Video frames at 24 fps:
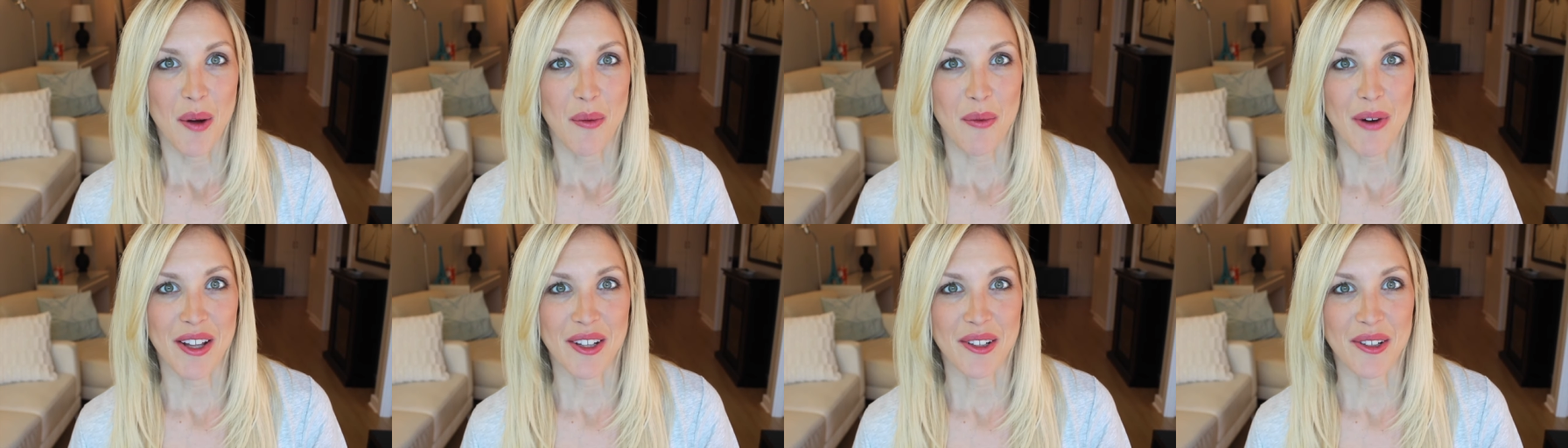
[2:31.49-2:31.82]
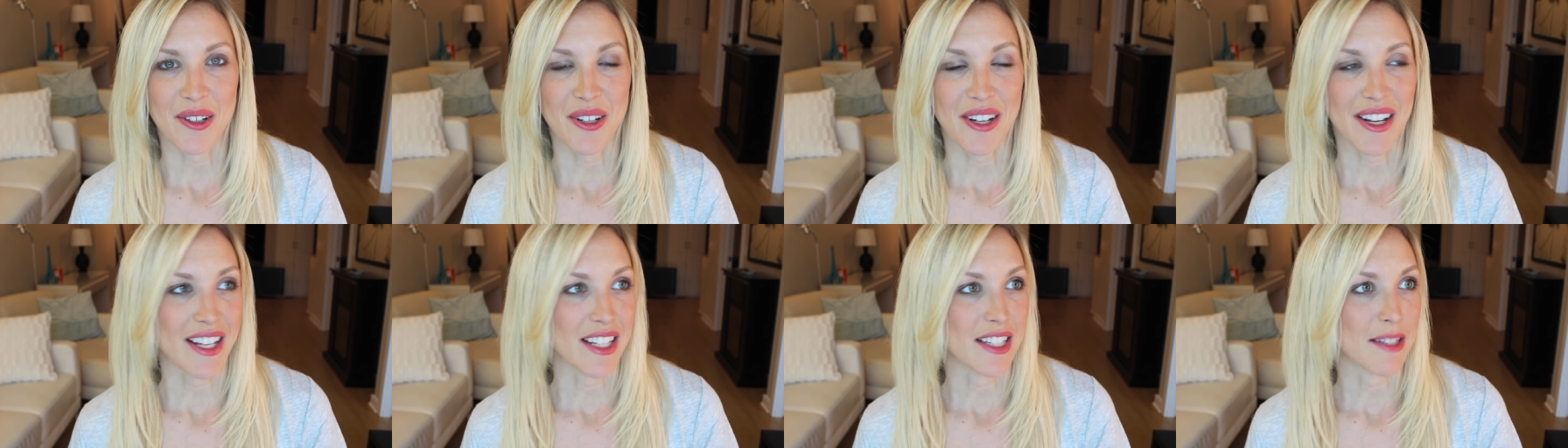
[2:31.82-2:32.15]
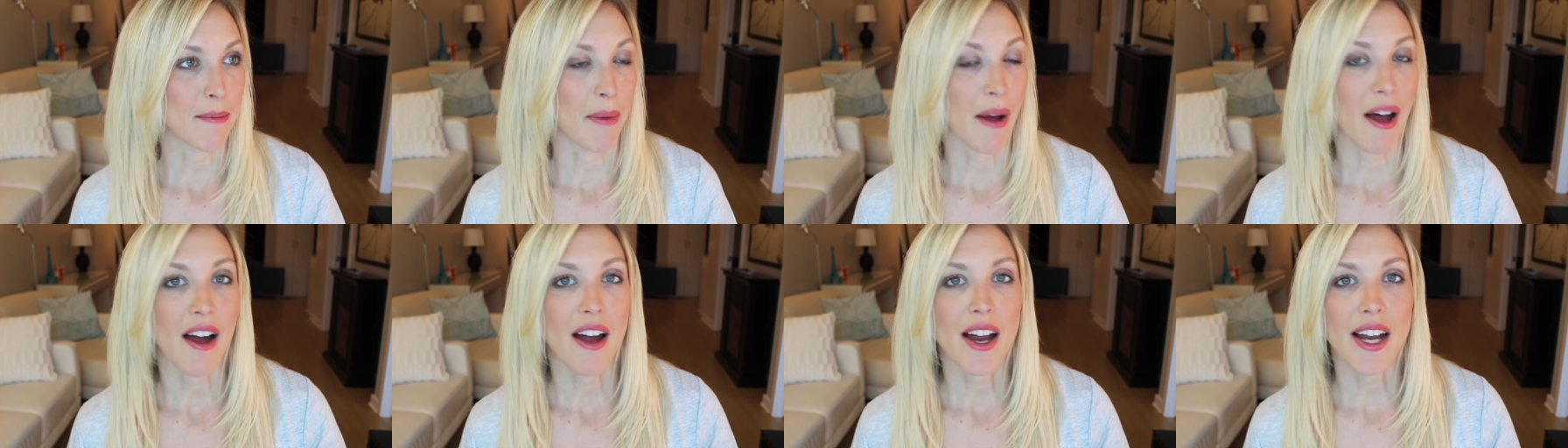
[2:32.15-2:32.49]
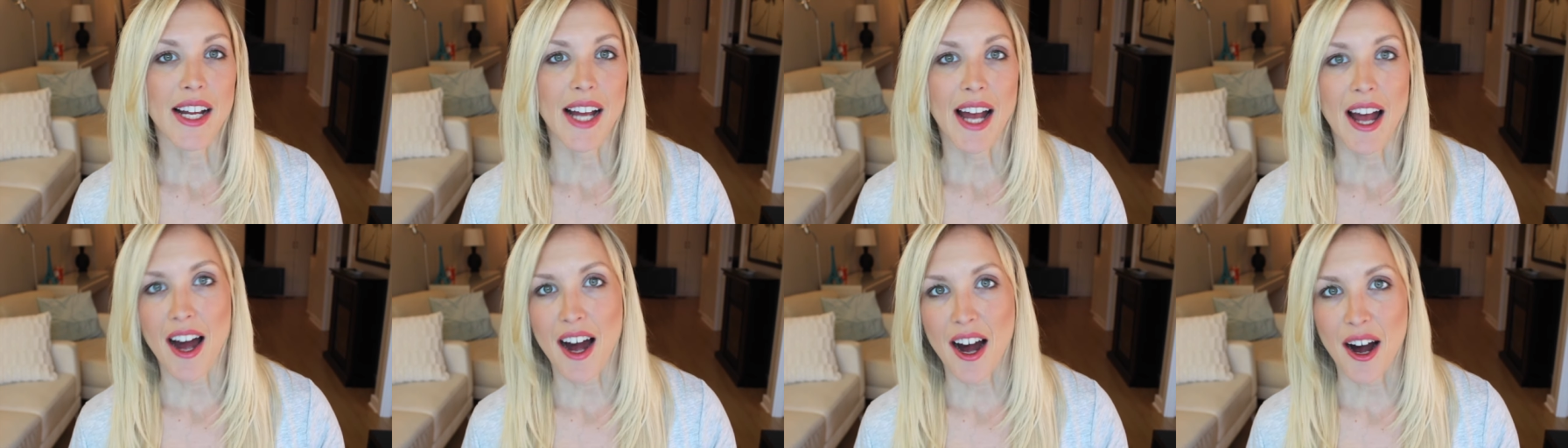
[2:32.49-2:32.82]
whether it's
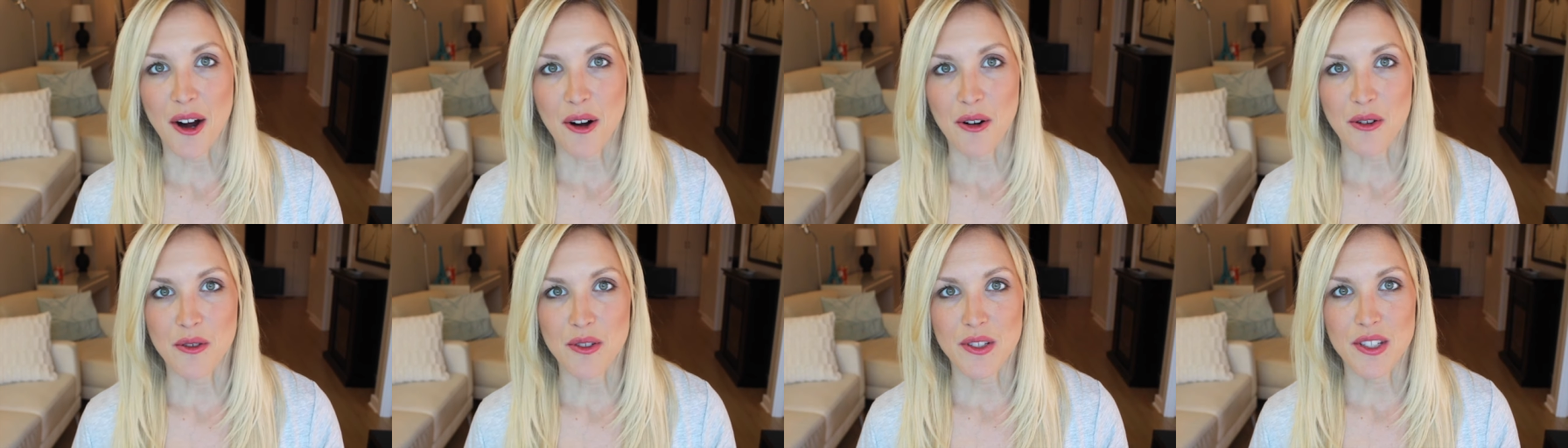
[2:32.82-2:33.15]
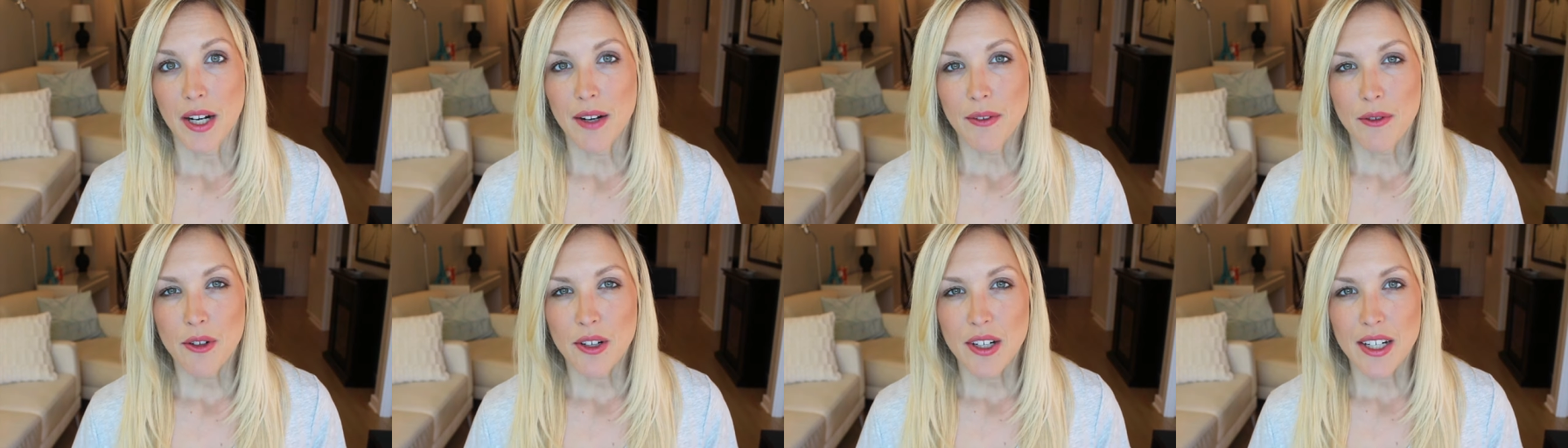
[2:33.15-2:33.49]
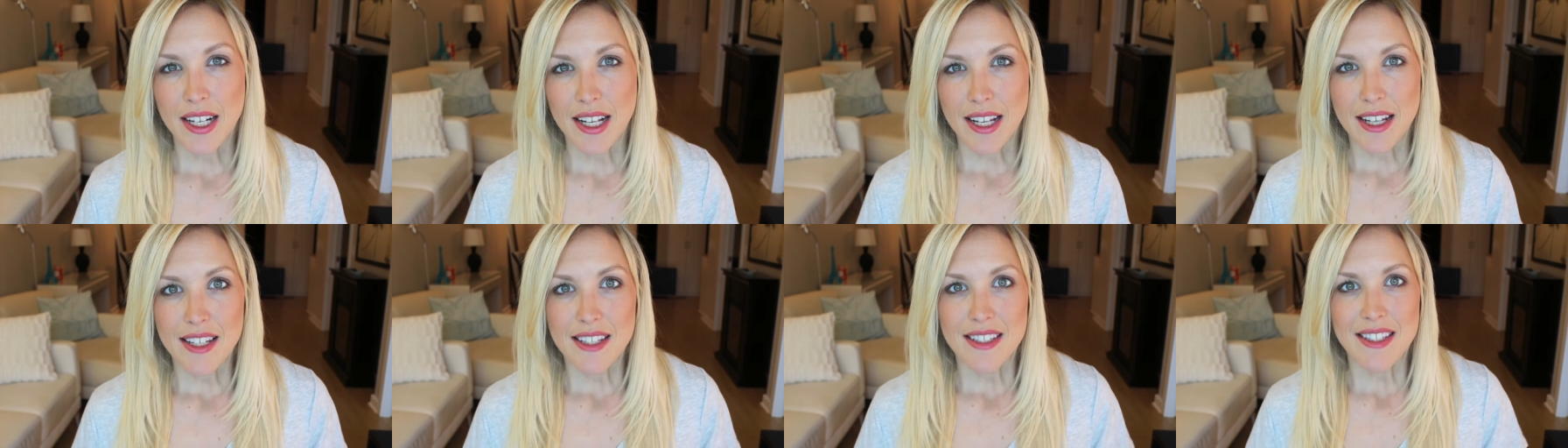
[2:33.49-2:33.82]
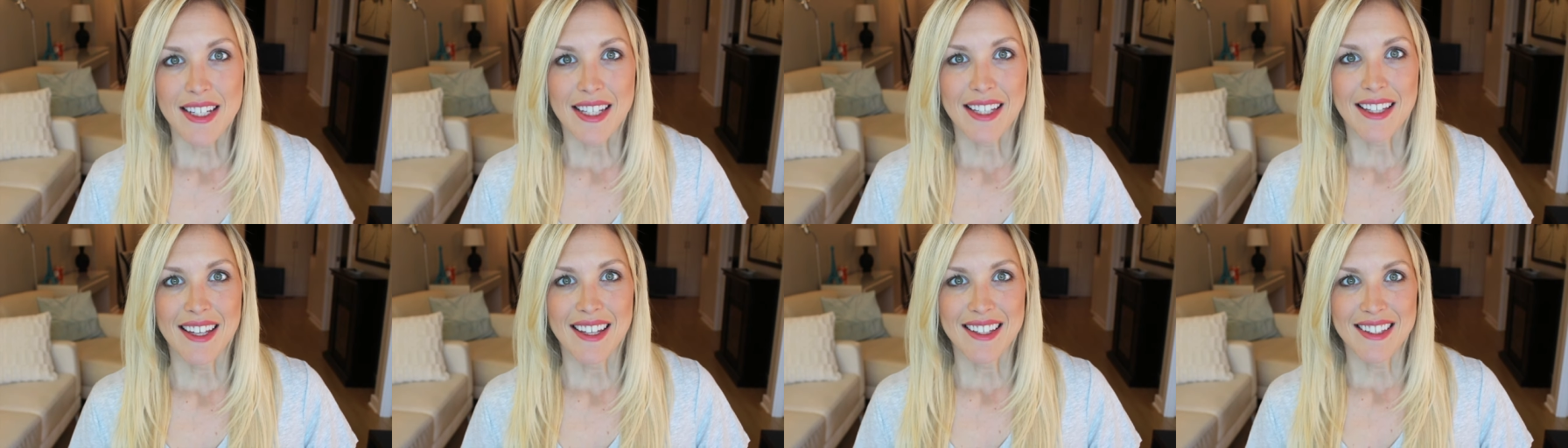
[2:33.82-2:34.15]
buying a house, whatever it is,
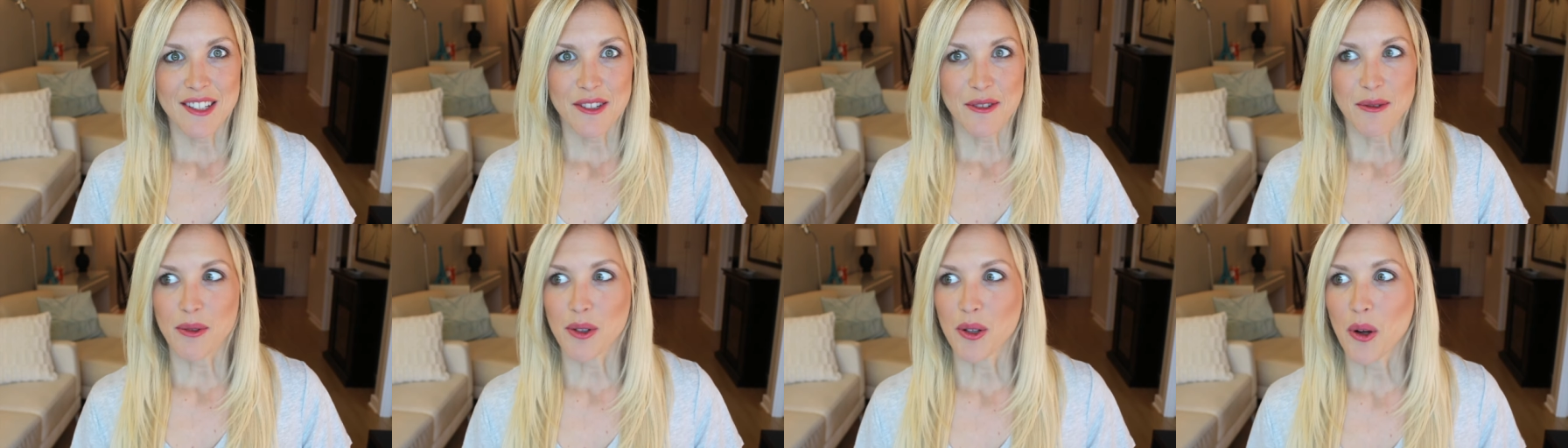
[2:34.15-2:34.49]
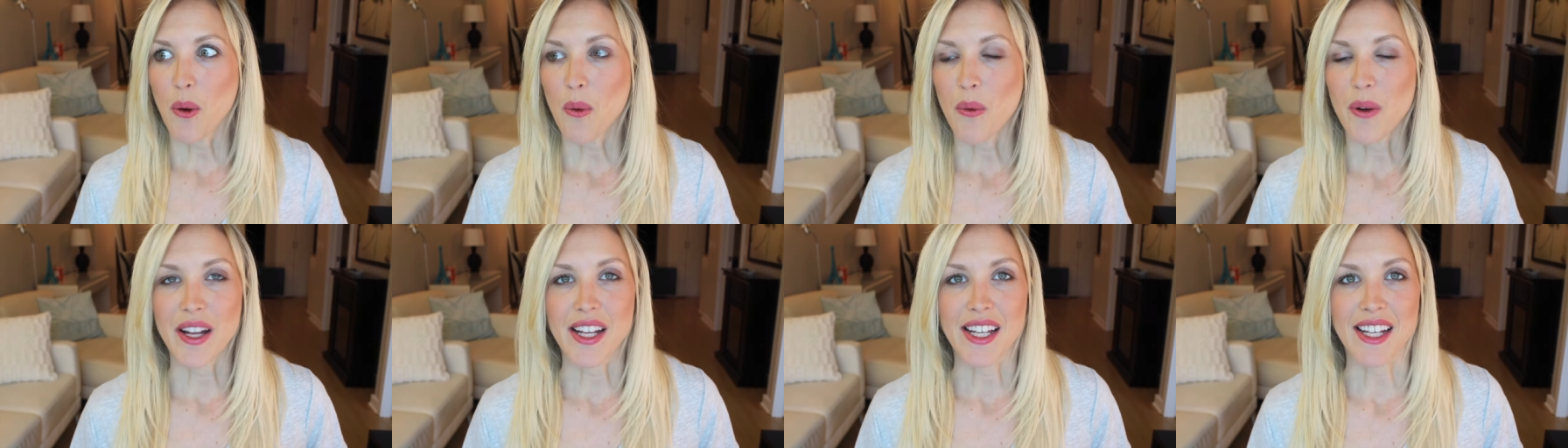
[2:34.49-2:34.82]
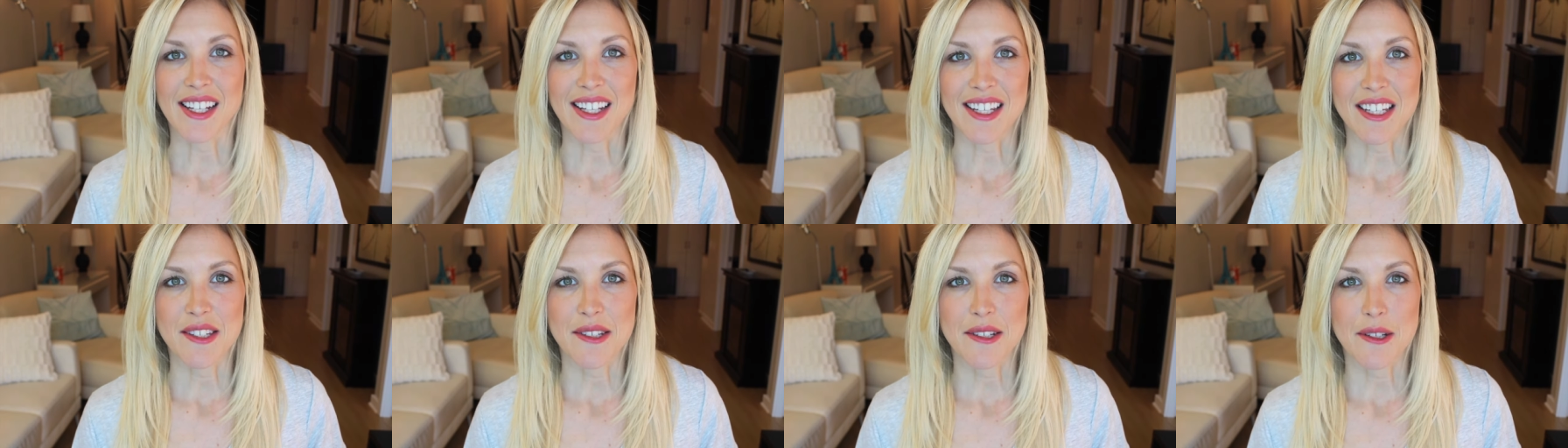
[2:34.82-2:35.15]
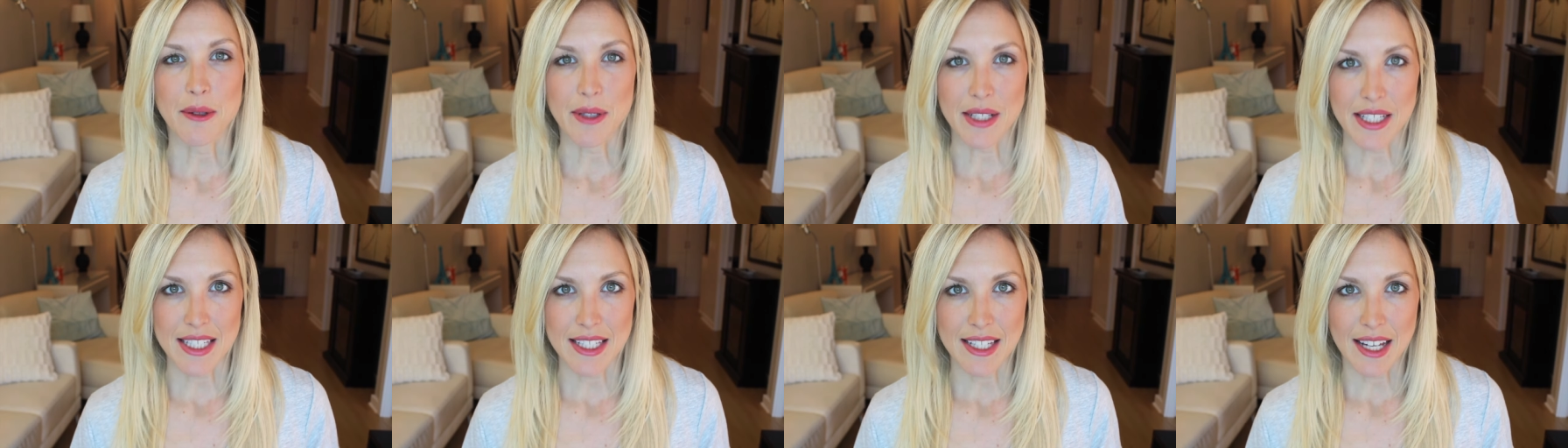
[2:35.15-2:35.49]
it gets you going, it gets
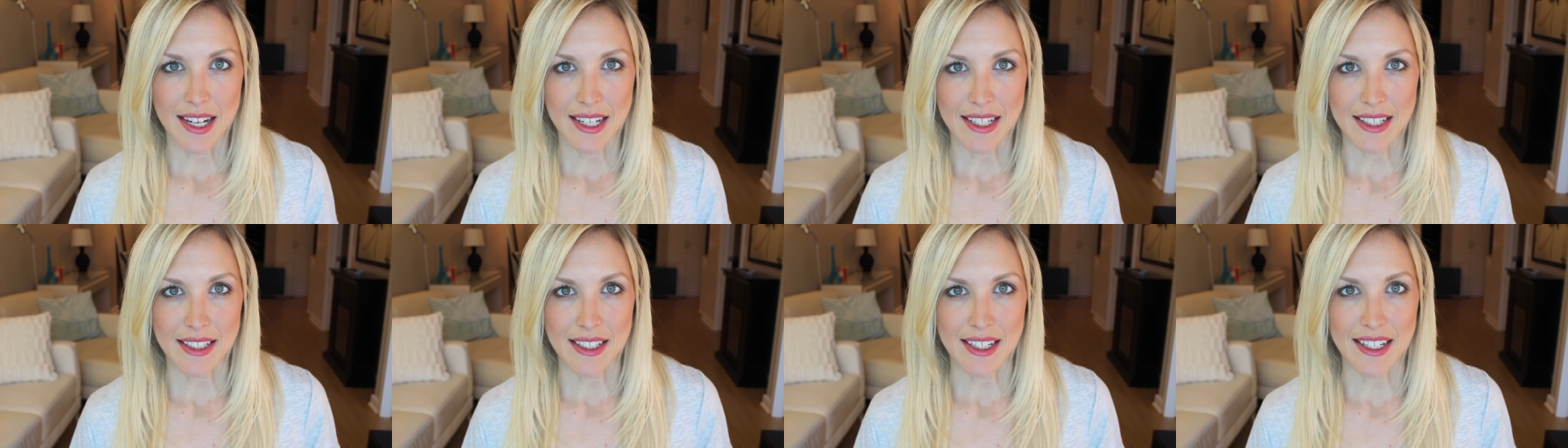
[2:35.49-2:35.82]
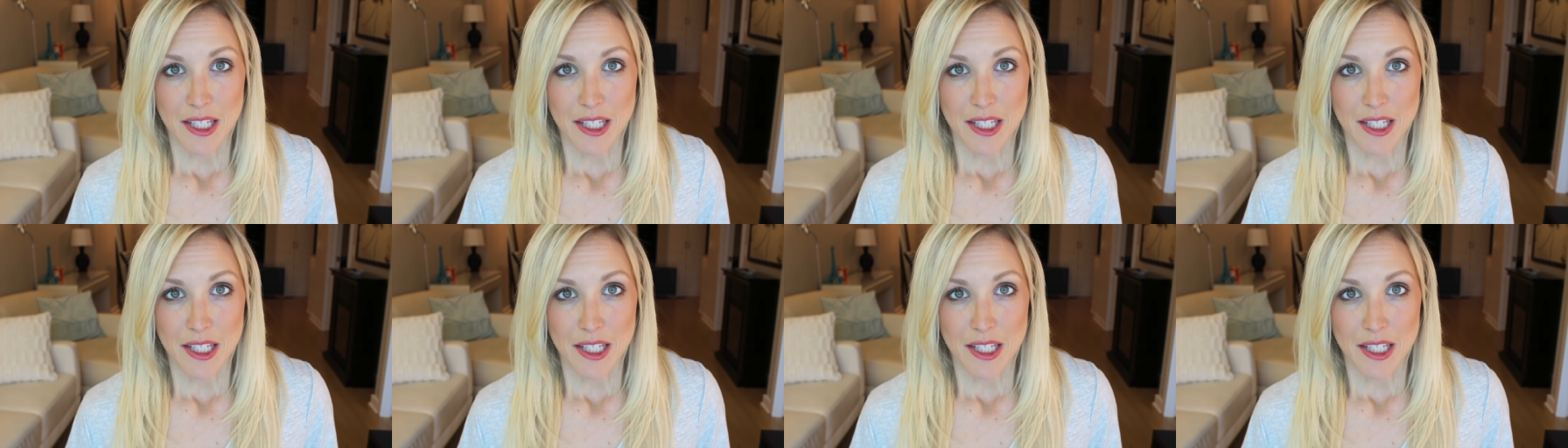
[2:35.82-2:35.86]
you excited.